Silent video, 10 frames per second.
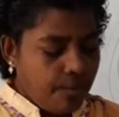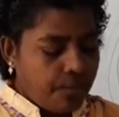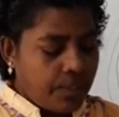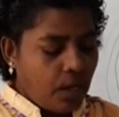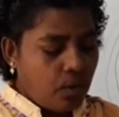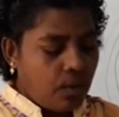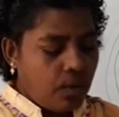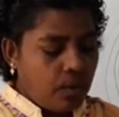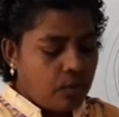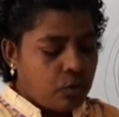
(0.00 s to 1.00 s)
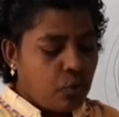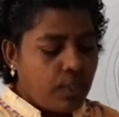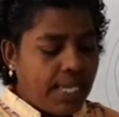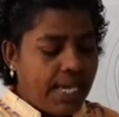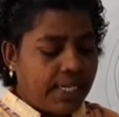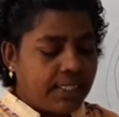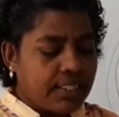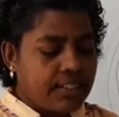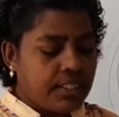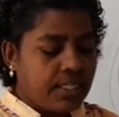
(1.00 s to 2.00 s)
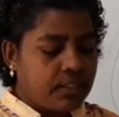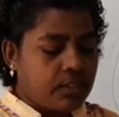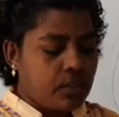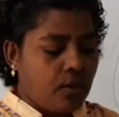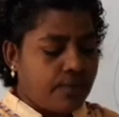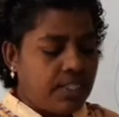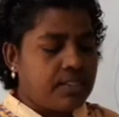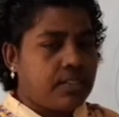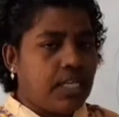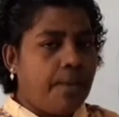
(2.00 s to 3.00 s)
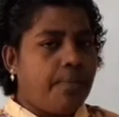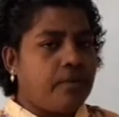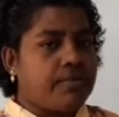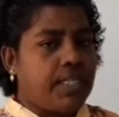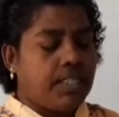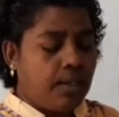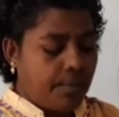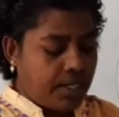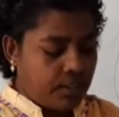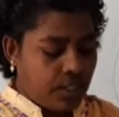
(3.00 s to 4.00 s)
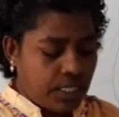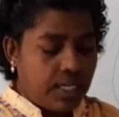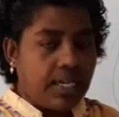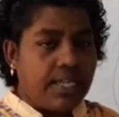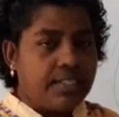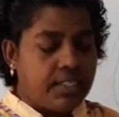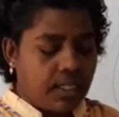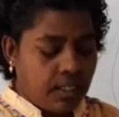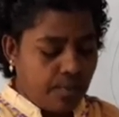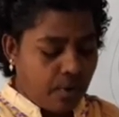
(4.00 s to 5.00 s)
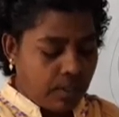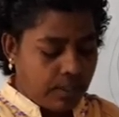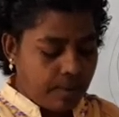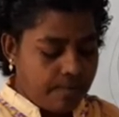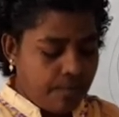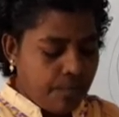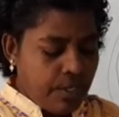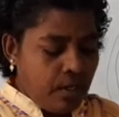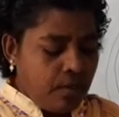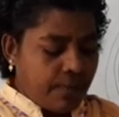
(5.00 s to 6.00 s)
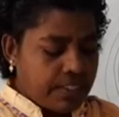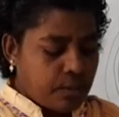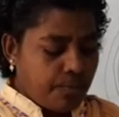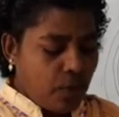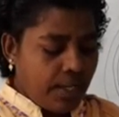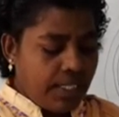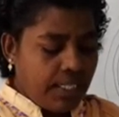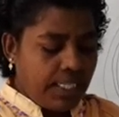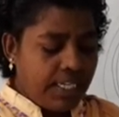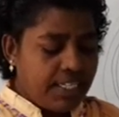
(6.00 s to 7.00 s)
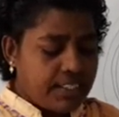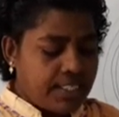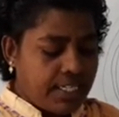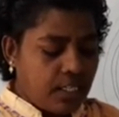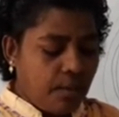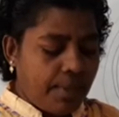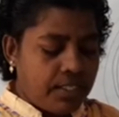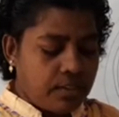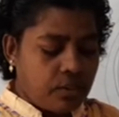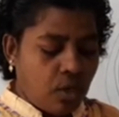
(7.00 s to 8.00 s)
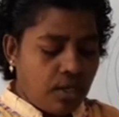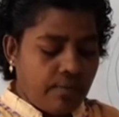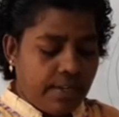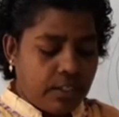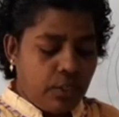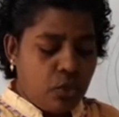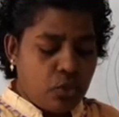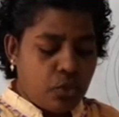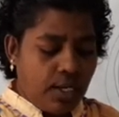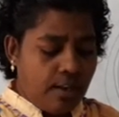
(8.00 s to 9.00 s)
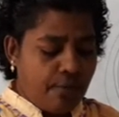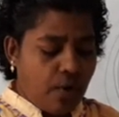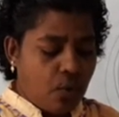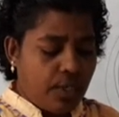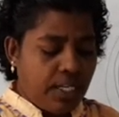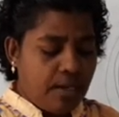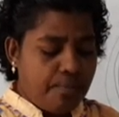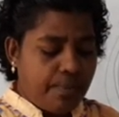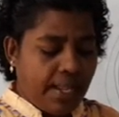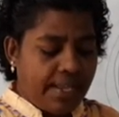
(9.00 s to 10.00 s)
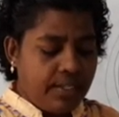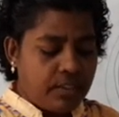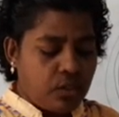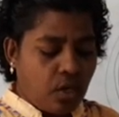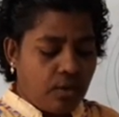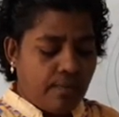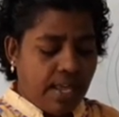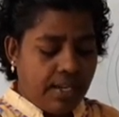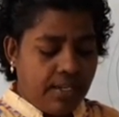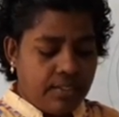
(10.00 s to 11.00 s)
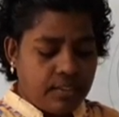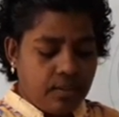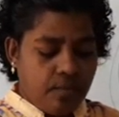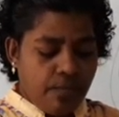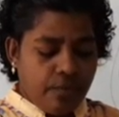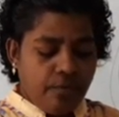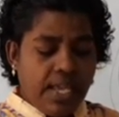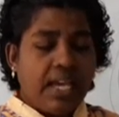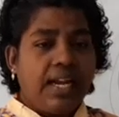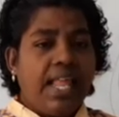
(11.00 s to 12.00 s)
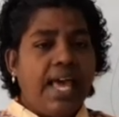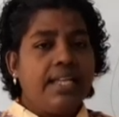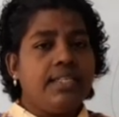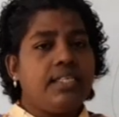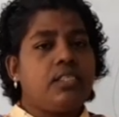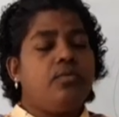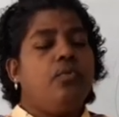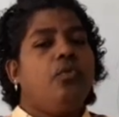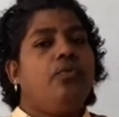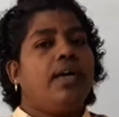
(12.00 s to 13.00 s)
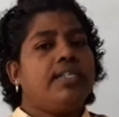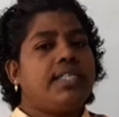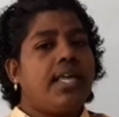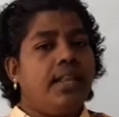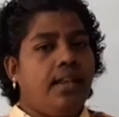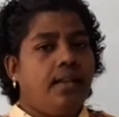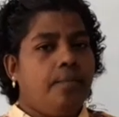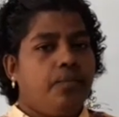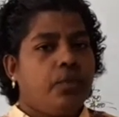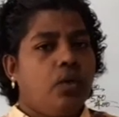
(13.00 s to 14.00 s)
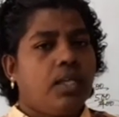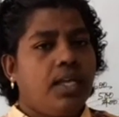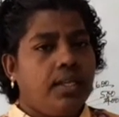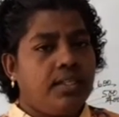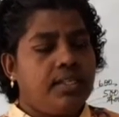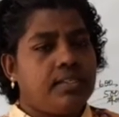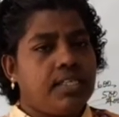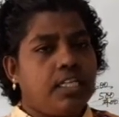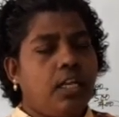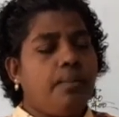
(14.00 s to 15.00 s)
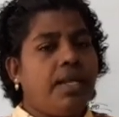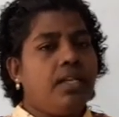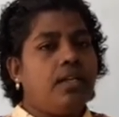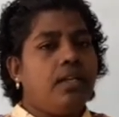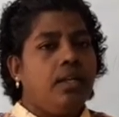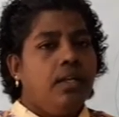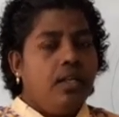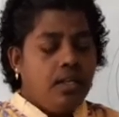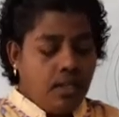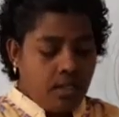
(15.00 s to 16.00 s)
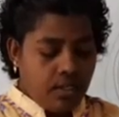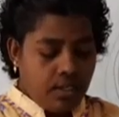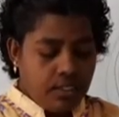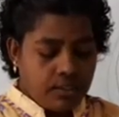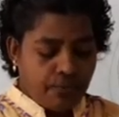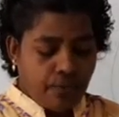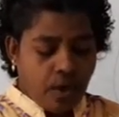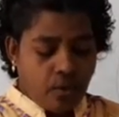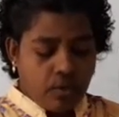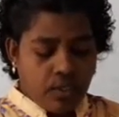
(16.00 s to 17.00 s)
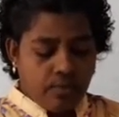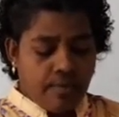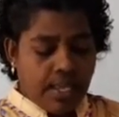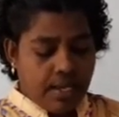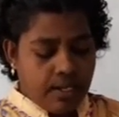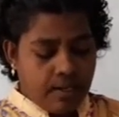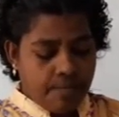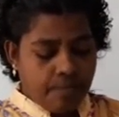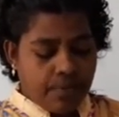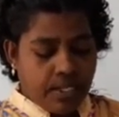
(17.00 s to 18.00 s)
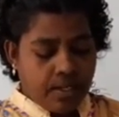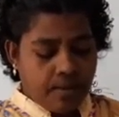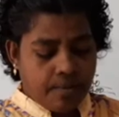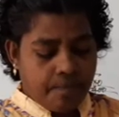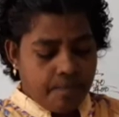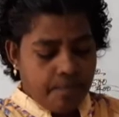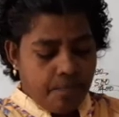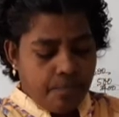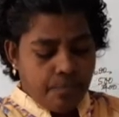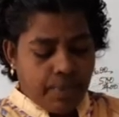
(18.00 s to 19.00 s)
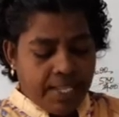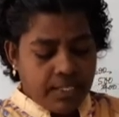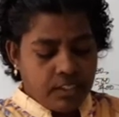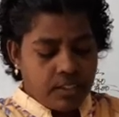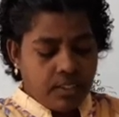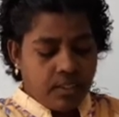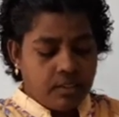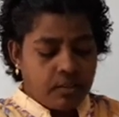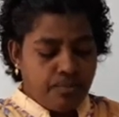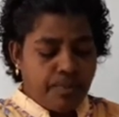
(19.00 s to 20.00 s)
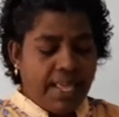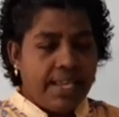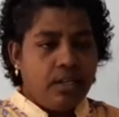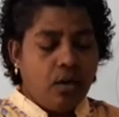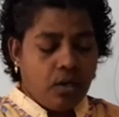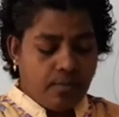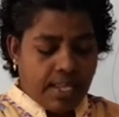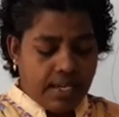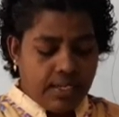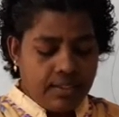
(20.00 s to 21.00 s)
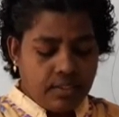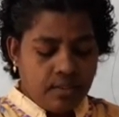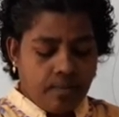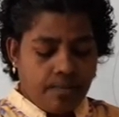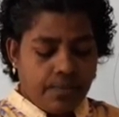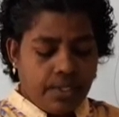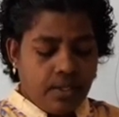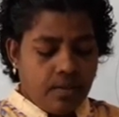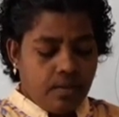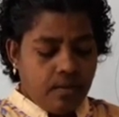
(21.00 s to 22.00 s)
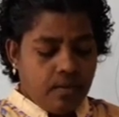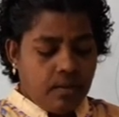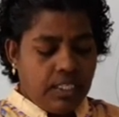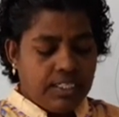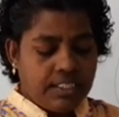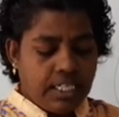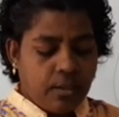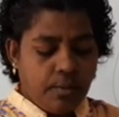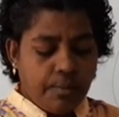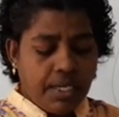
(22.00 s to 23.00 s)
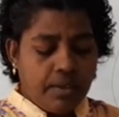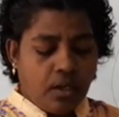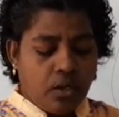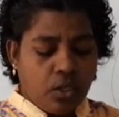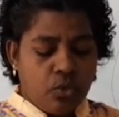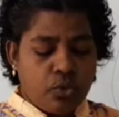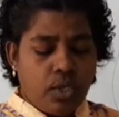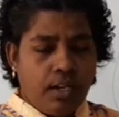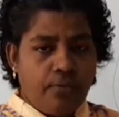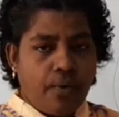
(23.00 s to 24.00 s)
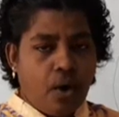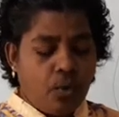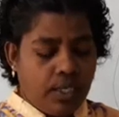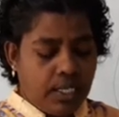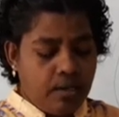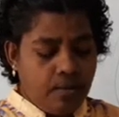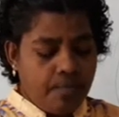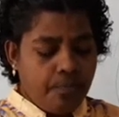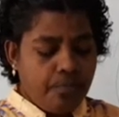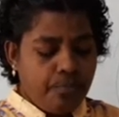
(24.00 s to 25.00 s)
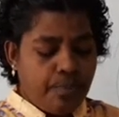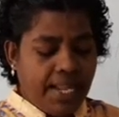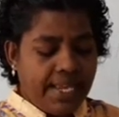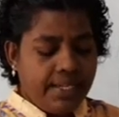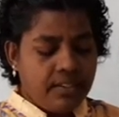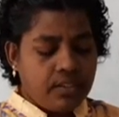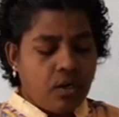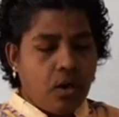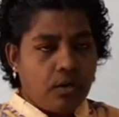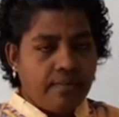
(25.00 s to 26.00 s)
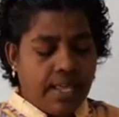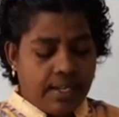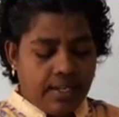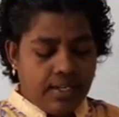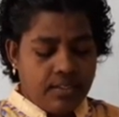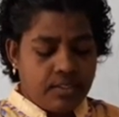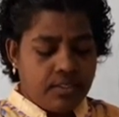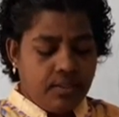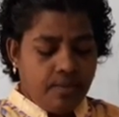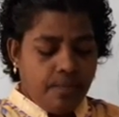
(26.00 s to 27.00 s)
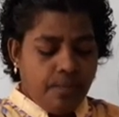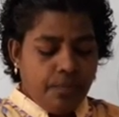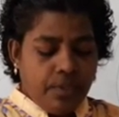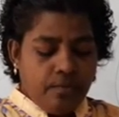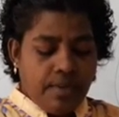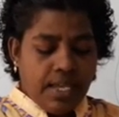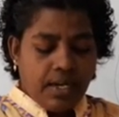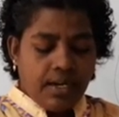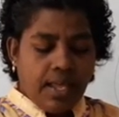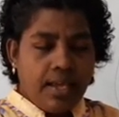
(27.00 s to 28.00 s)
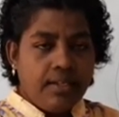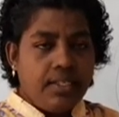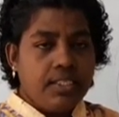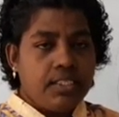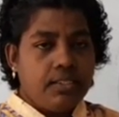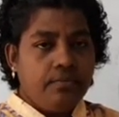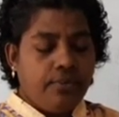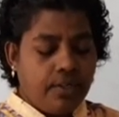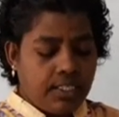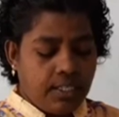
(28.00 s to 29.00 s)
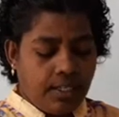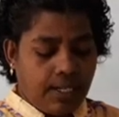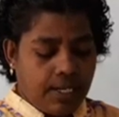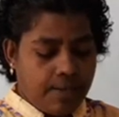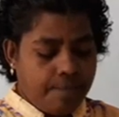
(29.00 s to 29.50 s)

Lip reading: Now, two characteristics of this type of settlement. You can write it at the bottom. First point, these settlements are usually found in plains or valleys where land is fertile. Okay, this settlement is found where the place is plain or valleys. These settlements are usually found in plains or valleys where land is fertile.